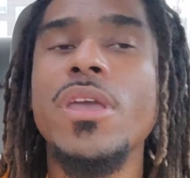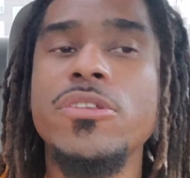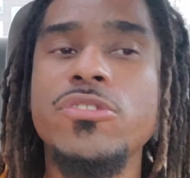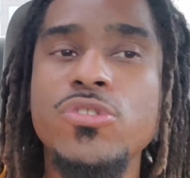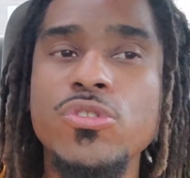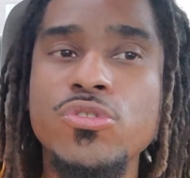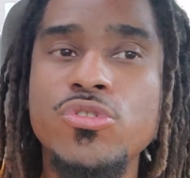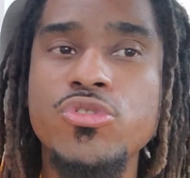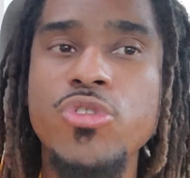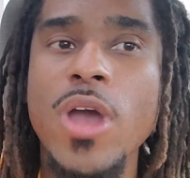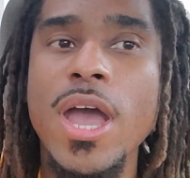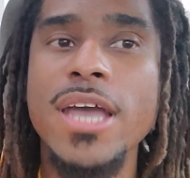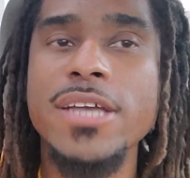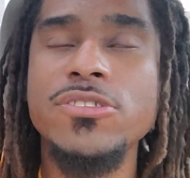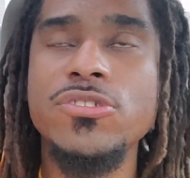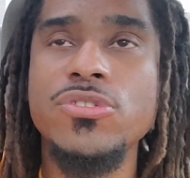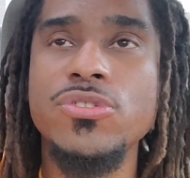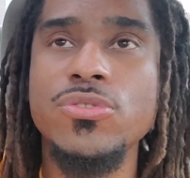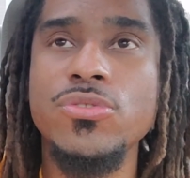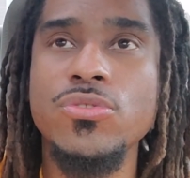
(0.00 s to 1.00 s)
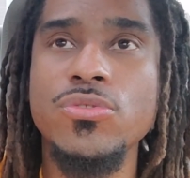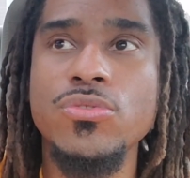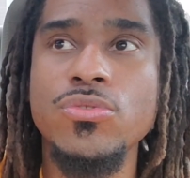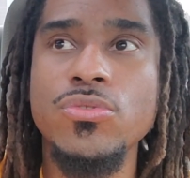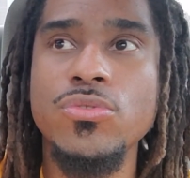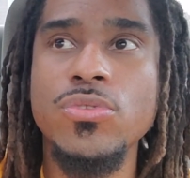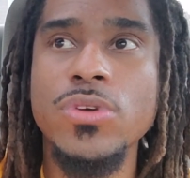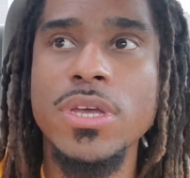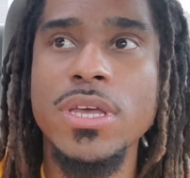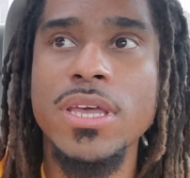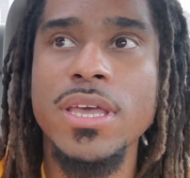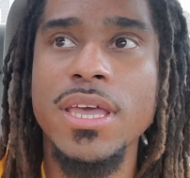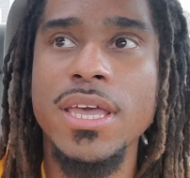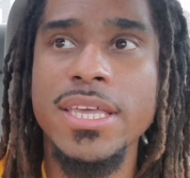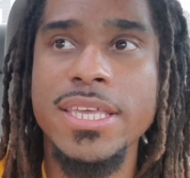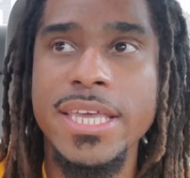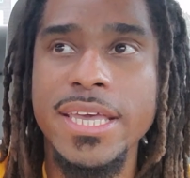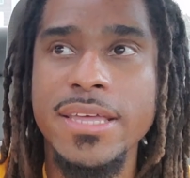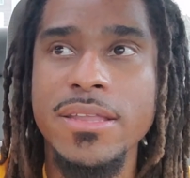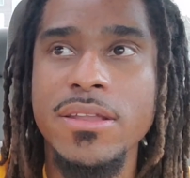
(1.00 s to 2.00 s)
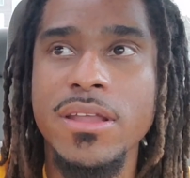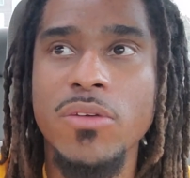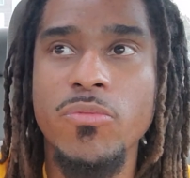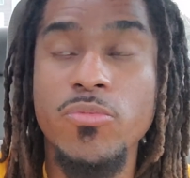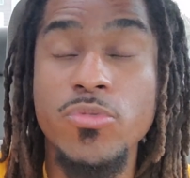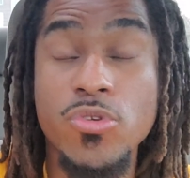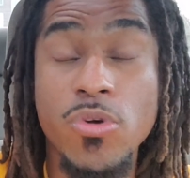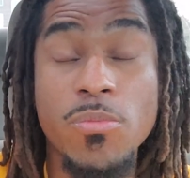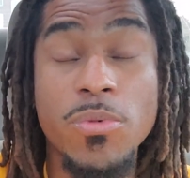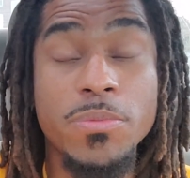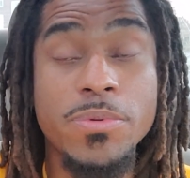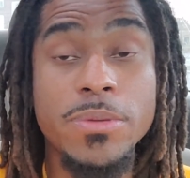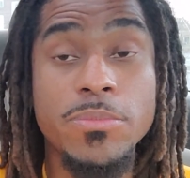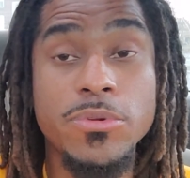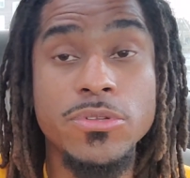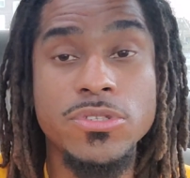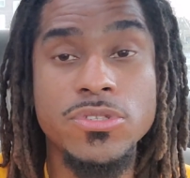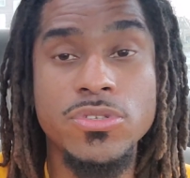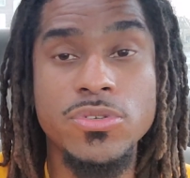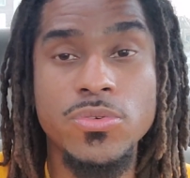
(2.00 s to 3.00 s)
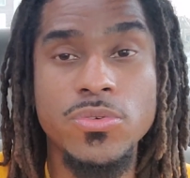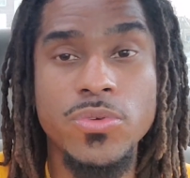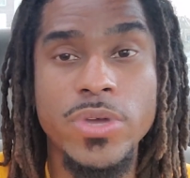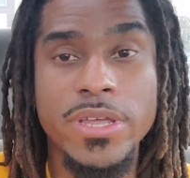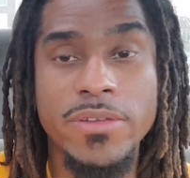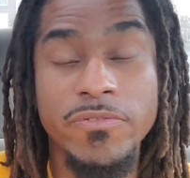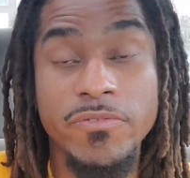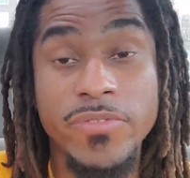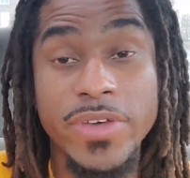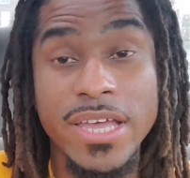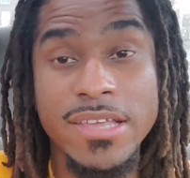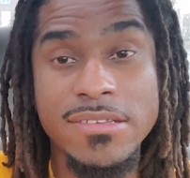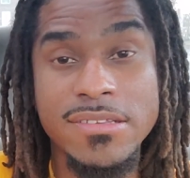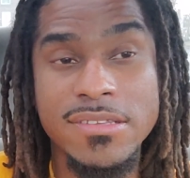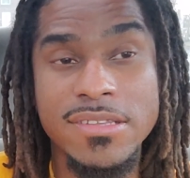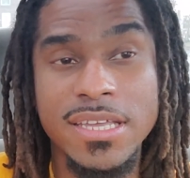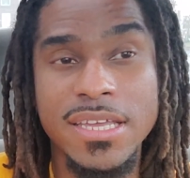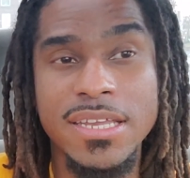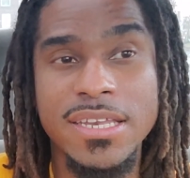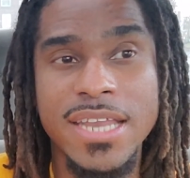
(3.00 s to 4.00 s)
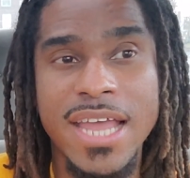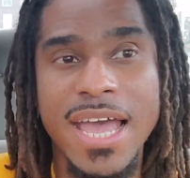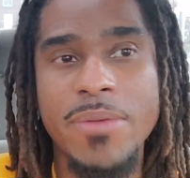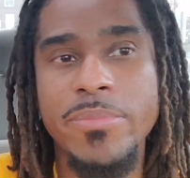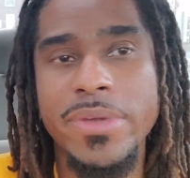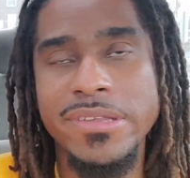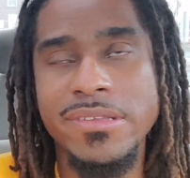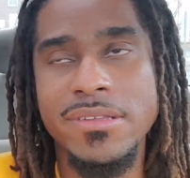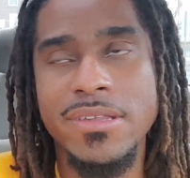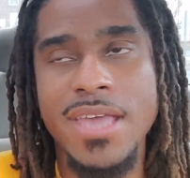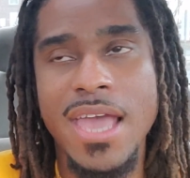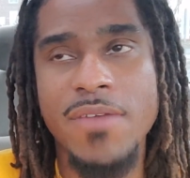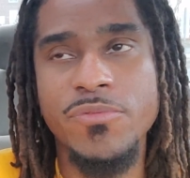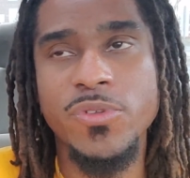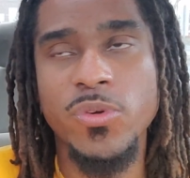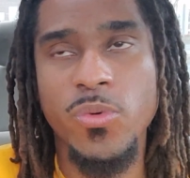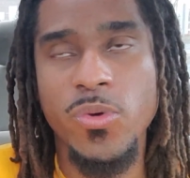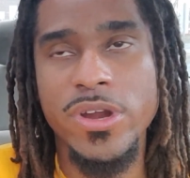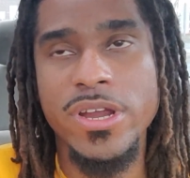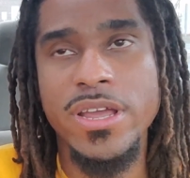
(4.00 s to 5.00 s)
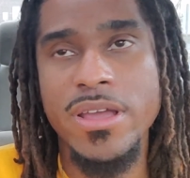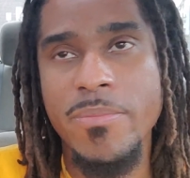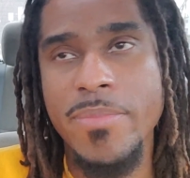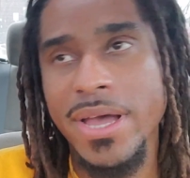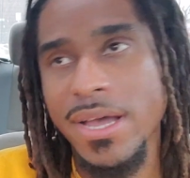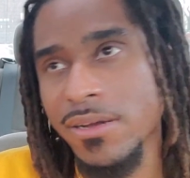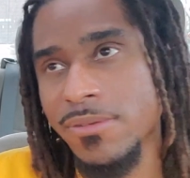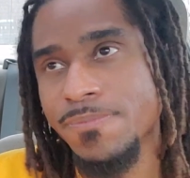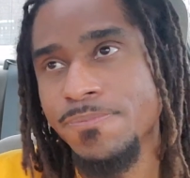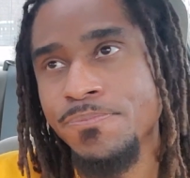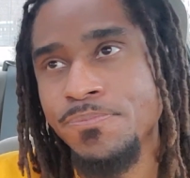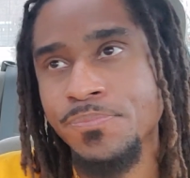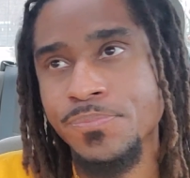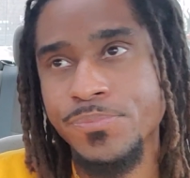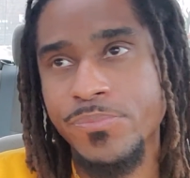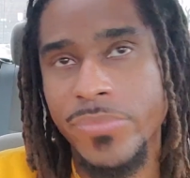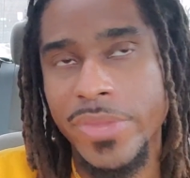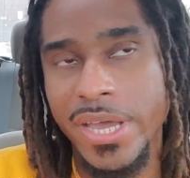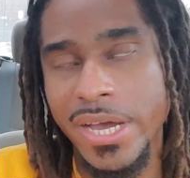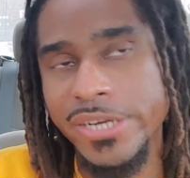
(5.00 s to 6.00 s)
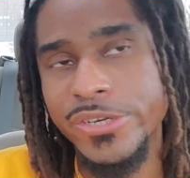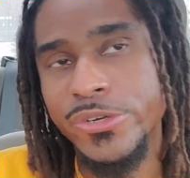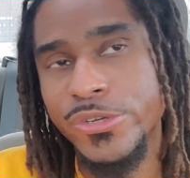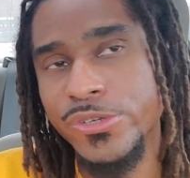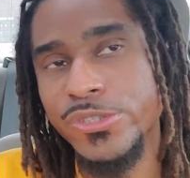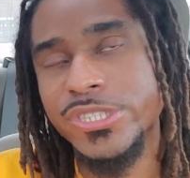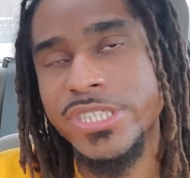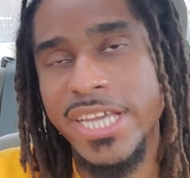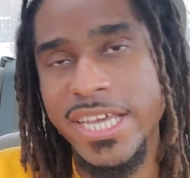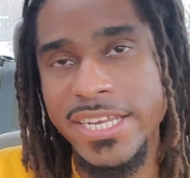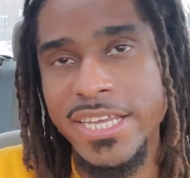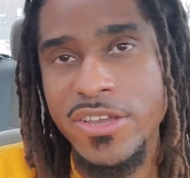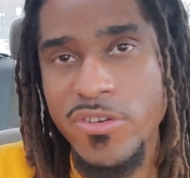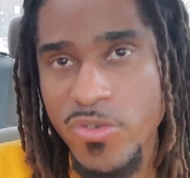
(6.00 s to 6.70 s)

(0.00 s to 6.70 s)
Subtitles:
to try to get normal people to invest and not basically have to worry about understanding